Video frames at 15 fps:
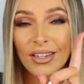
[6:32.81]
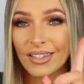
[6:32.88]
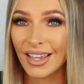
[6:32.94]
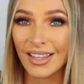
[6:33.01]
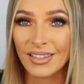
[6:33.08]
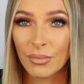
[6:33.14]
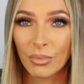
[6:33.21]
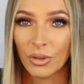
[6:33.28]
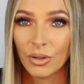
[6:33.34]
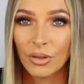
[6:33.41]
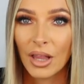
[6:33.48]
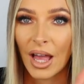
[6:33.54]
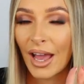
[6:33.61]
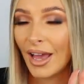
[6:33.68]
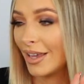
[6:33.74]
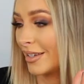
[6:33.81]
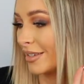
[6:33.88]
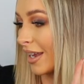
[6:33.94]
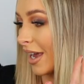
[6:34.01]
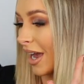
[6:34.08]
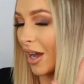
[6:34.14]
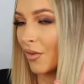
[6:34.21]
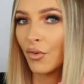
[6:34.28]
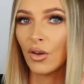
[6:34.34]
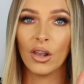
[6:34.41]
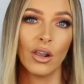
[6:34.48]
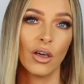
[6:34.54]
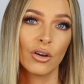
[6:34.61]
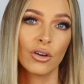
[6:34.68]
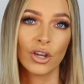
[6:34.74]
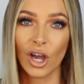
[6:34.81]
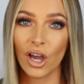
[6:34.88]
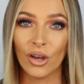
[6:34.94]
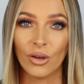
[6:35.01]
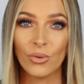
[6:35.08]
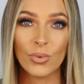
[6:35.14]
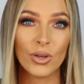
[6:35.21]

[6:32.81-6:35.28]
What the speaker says: sensible and have a long coat,